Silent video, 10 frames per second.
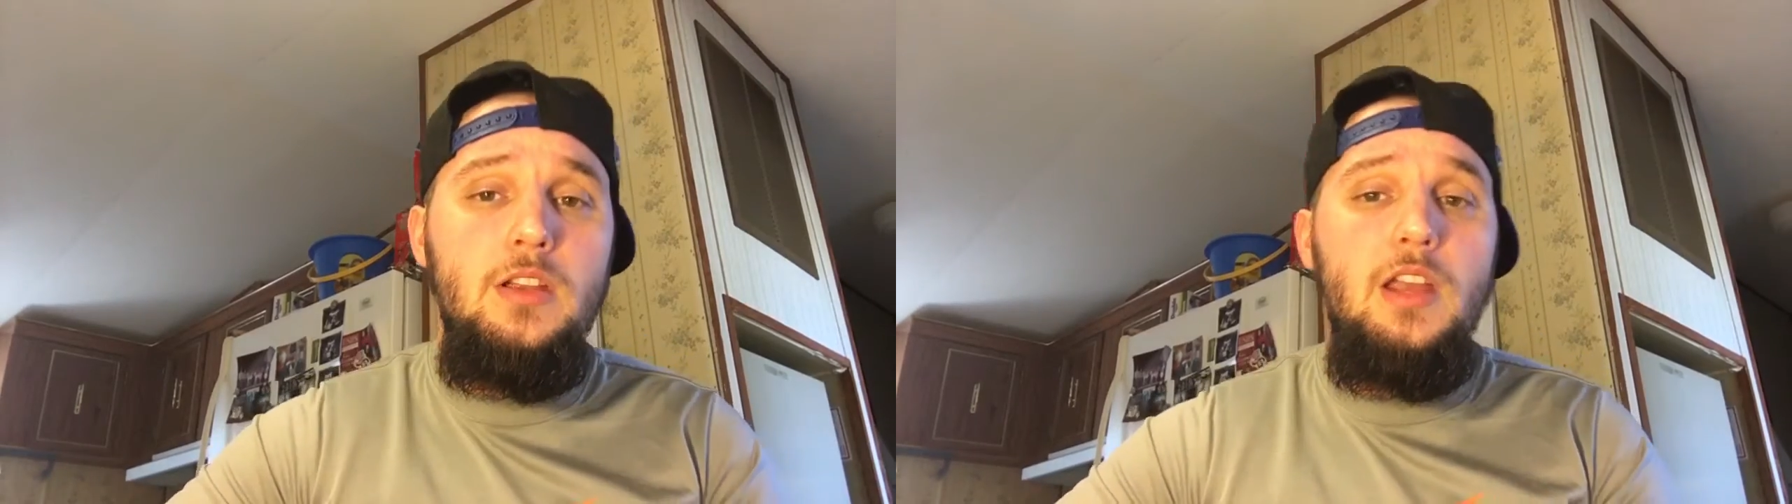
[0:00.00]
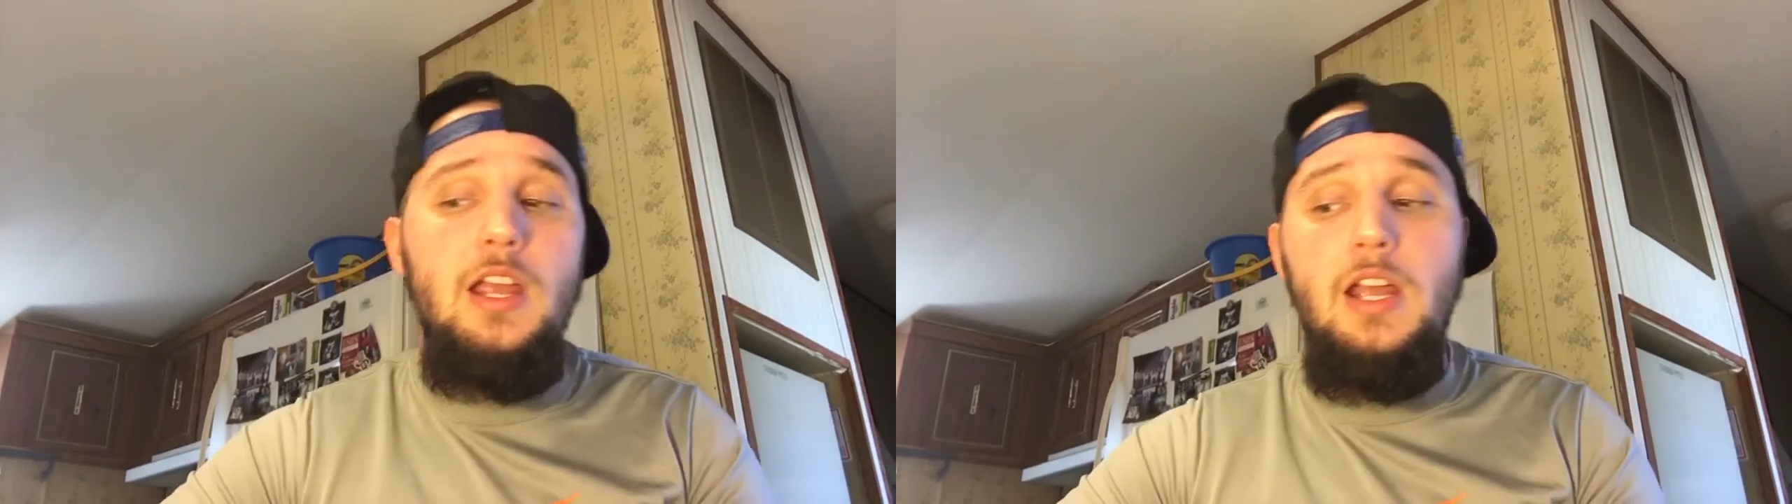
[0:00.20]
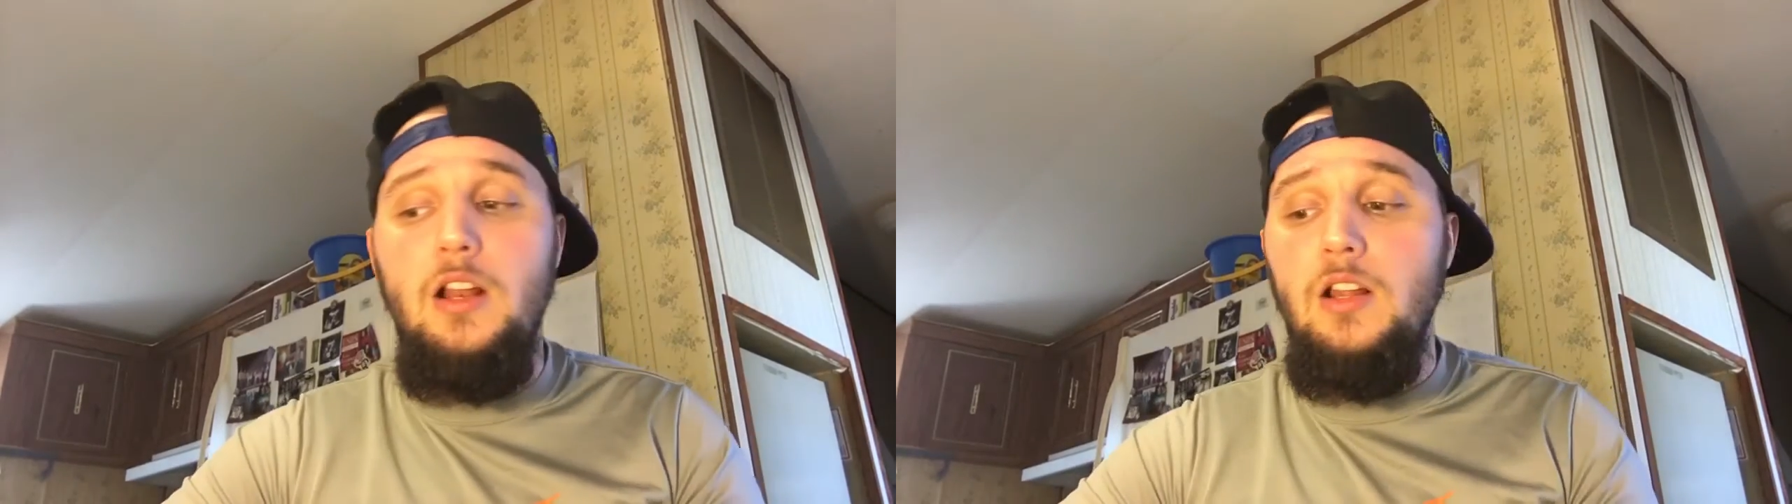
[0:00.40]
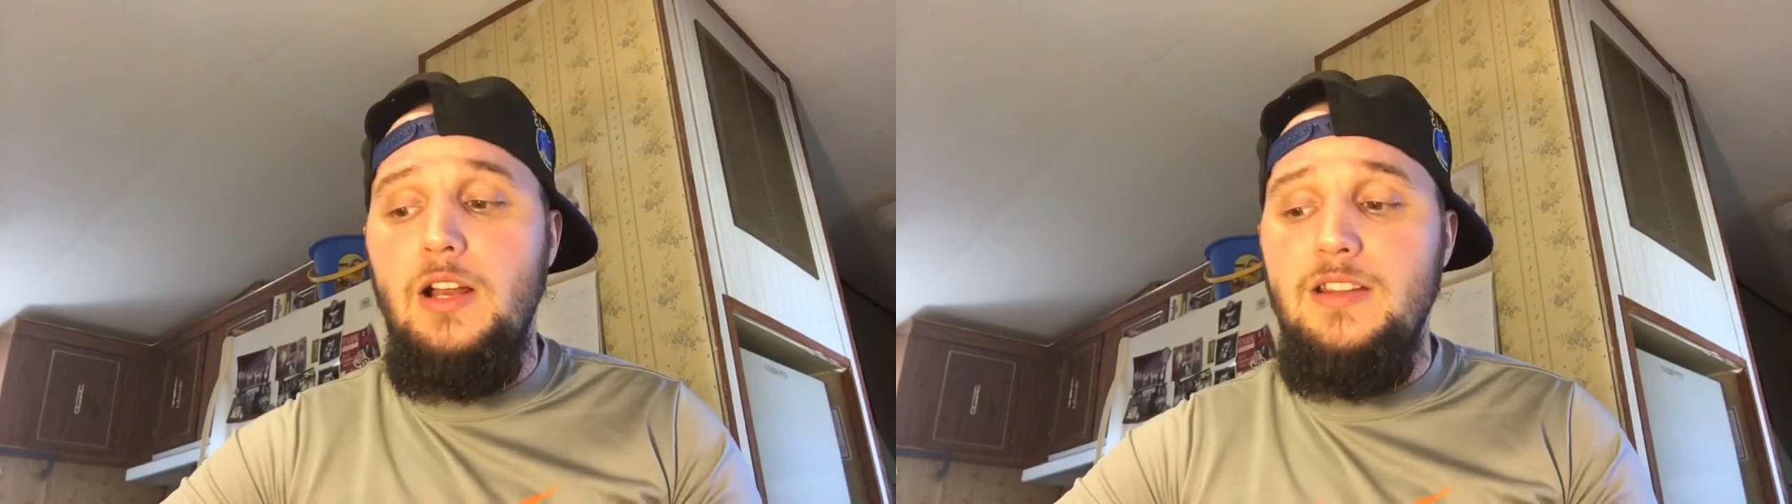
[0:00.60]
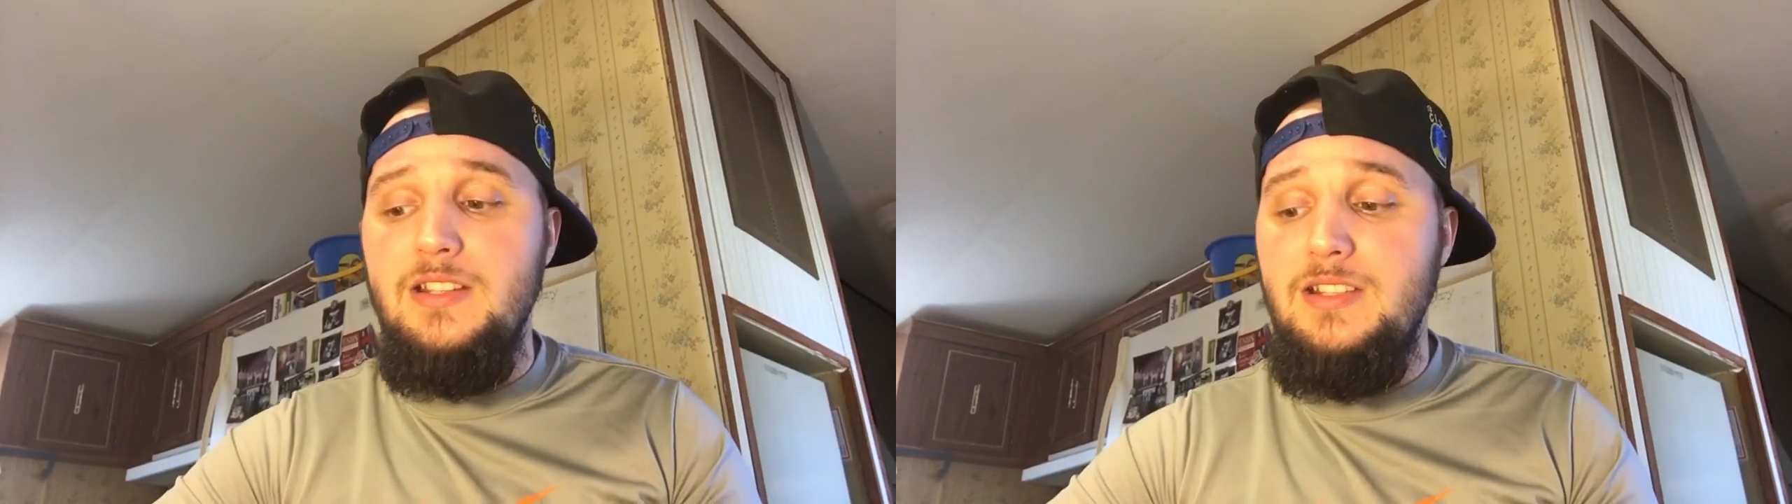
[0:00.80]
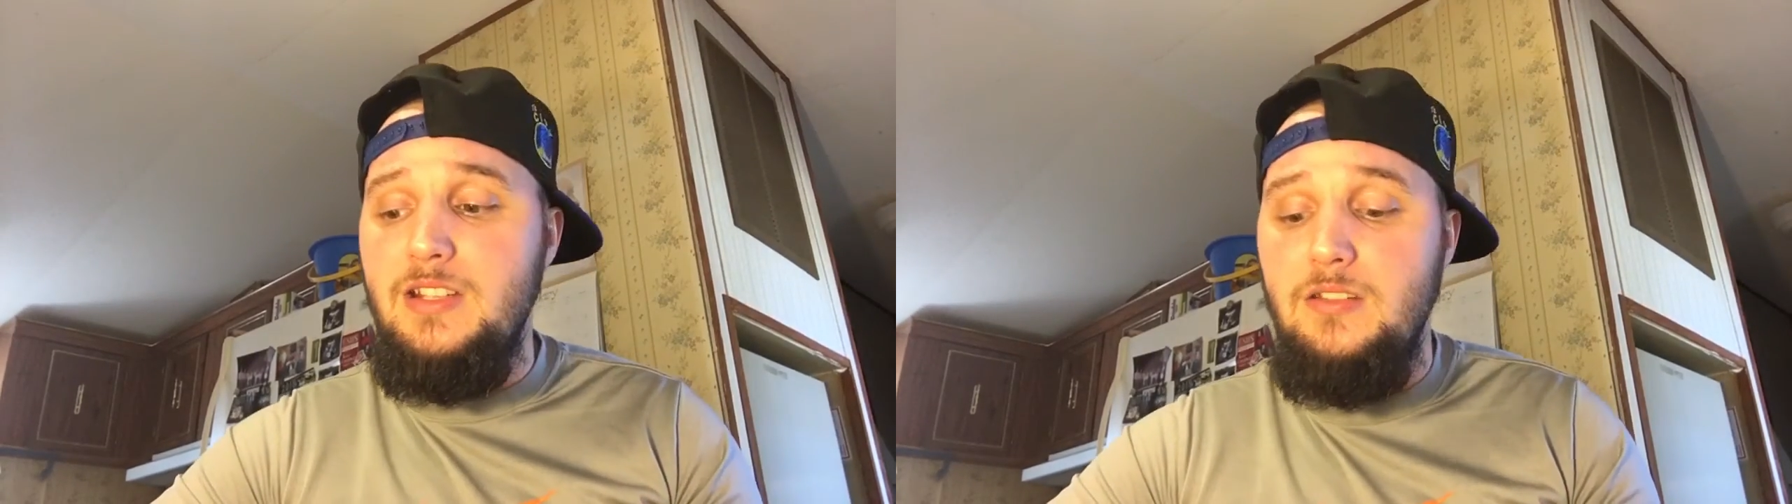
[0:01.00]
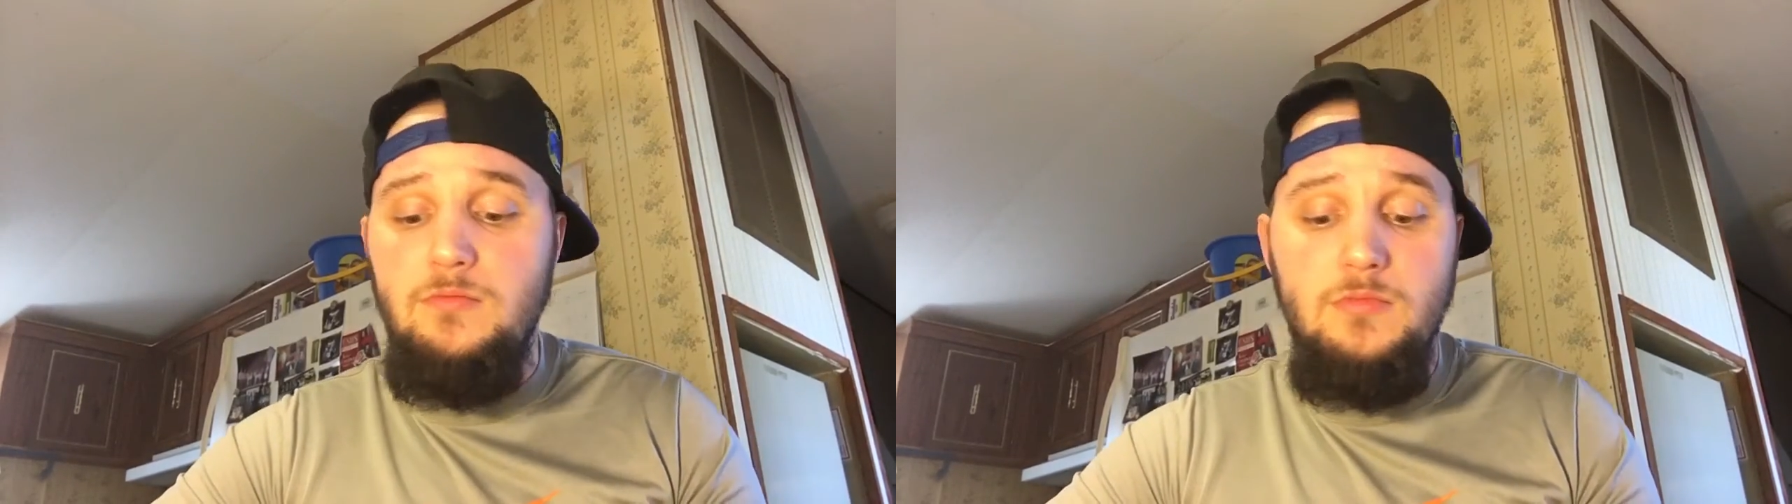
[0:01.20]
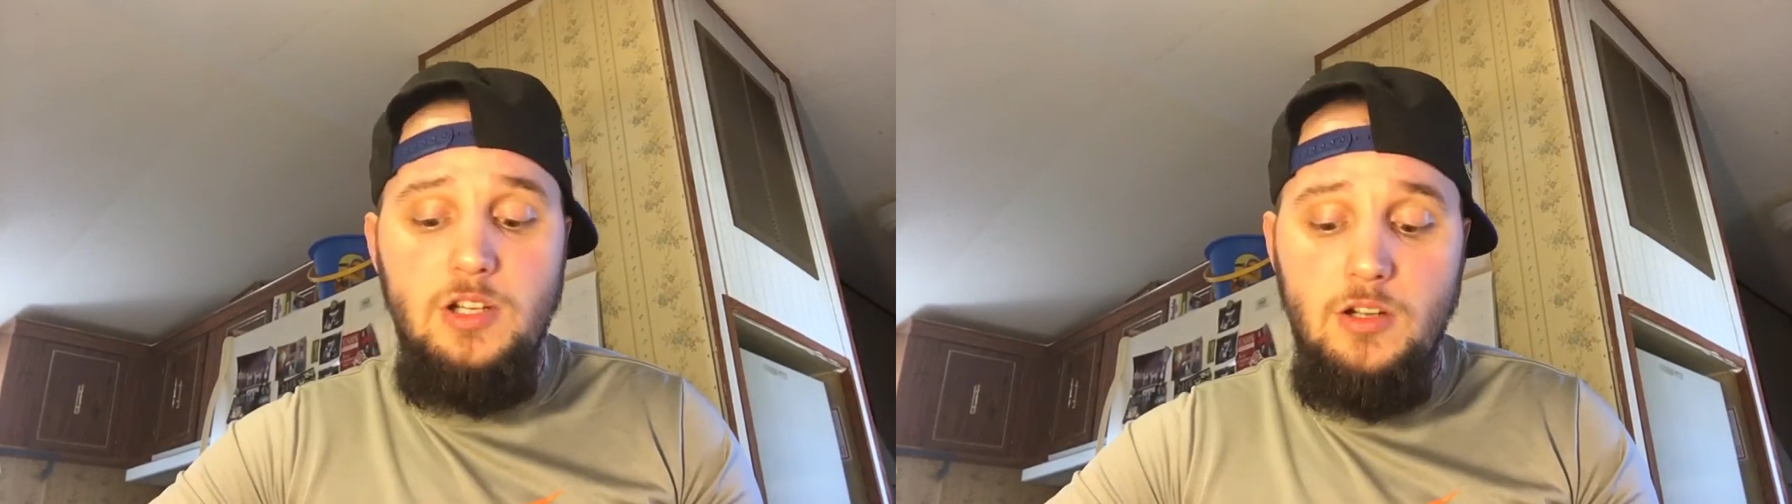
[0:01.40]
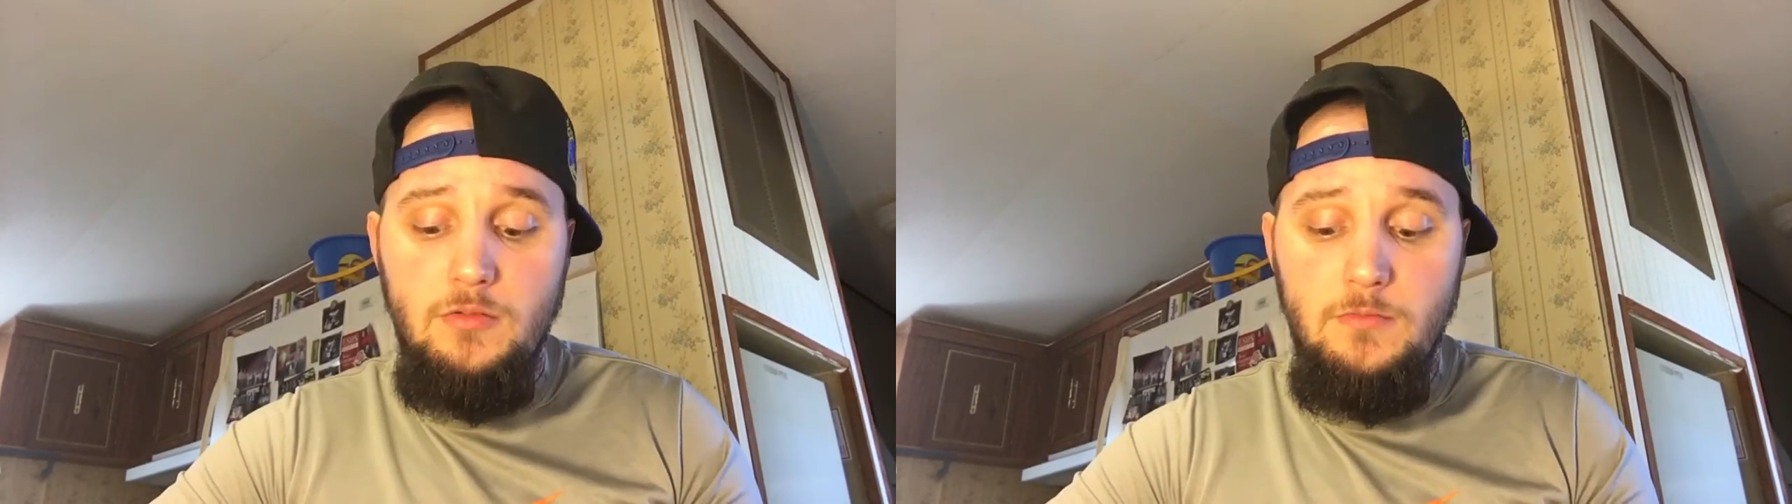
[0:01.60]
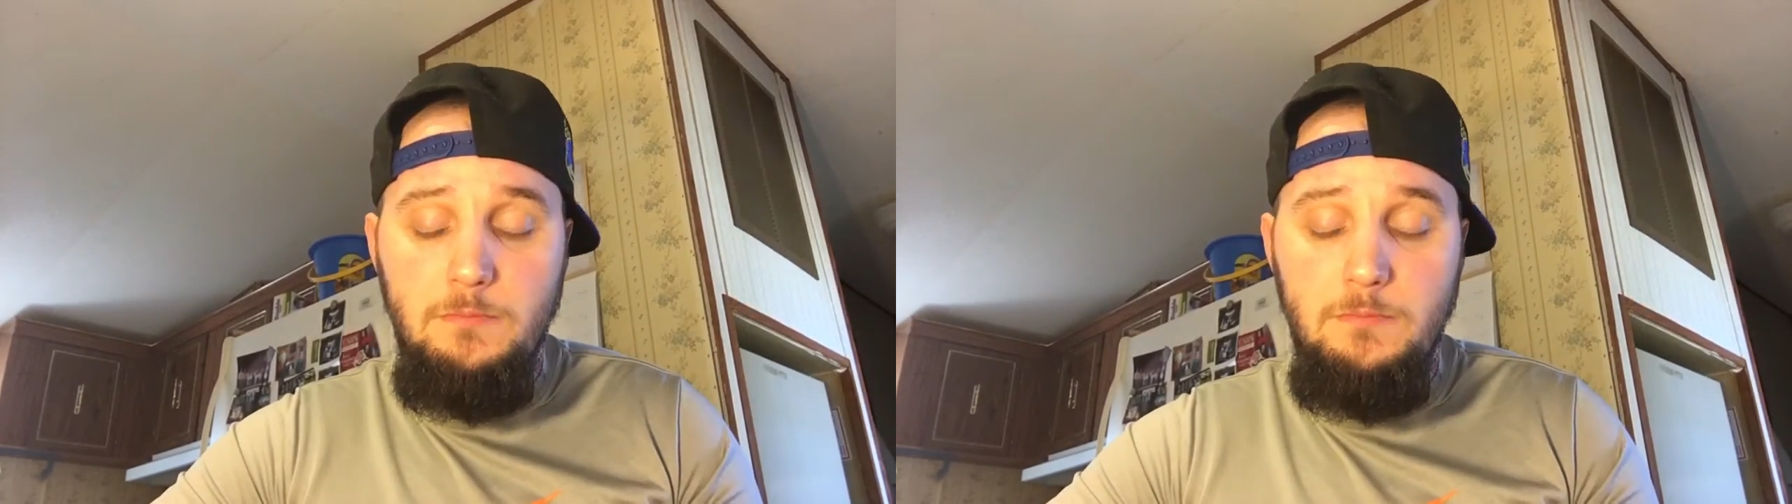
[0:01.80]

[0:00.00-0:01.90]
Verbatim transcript: And a lot of this can, you know,